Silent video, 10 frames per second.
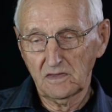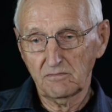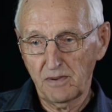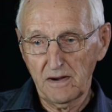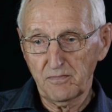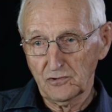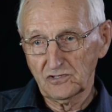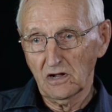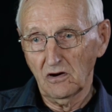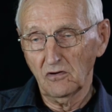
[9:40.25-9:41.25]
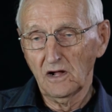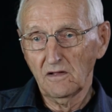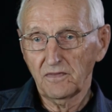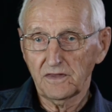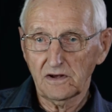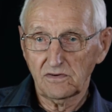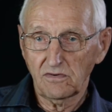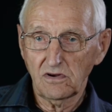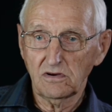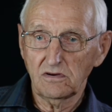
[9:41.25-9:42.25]
papers now that
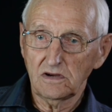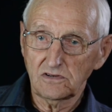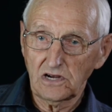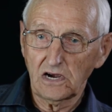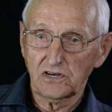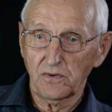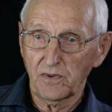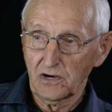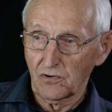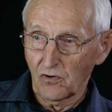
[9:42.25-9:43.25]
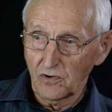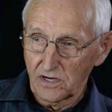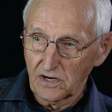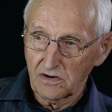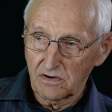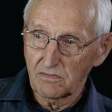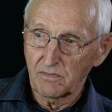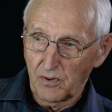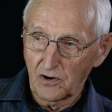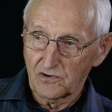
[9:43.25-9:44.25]
it's actually been growing in
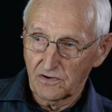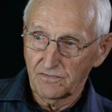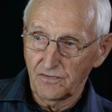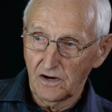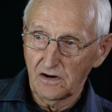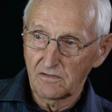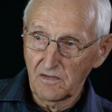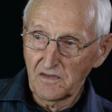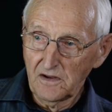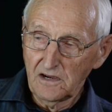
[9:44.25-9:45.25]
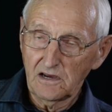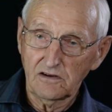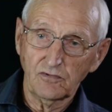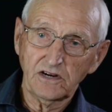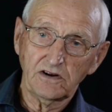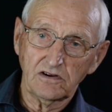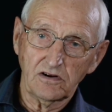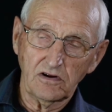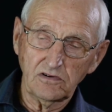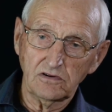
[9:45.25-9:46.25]
parts of, and we did
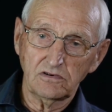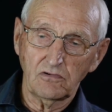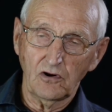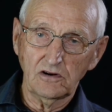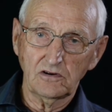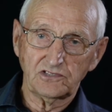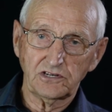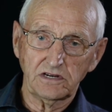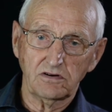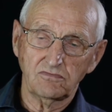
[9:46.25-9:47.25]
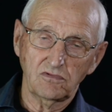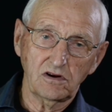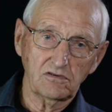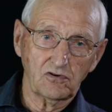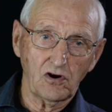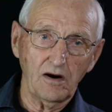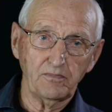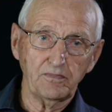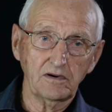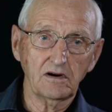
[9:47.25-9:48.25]
another oilseed
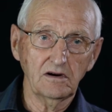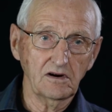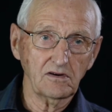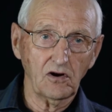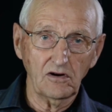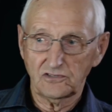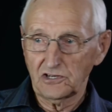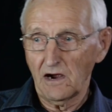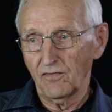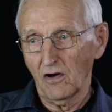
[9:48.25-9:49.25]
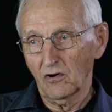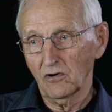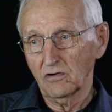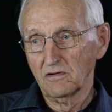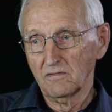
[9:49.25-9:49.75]
crop called safflower,